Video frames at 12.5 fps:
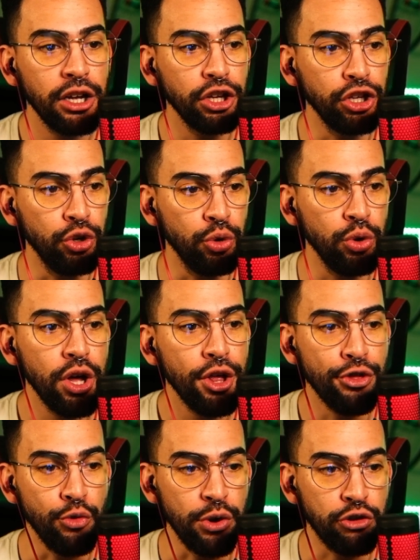you
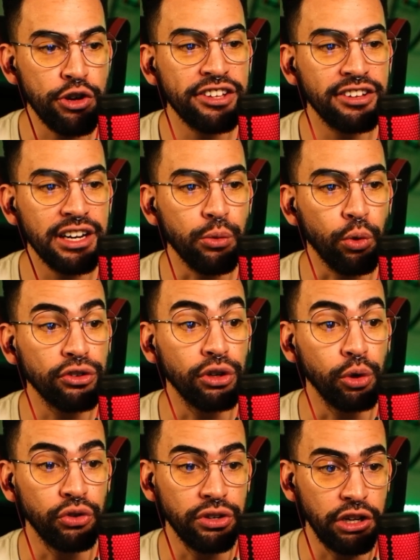through increasingly worse
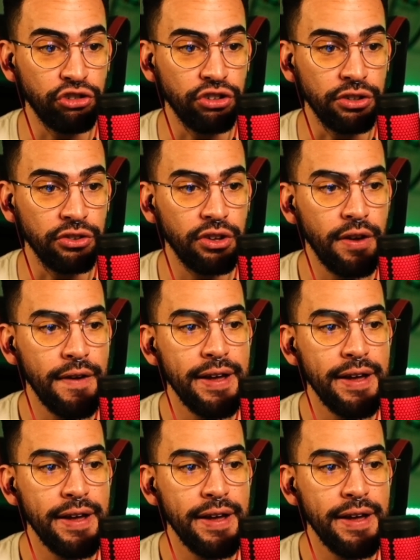hallucinations.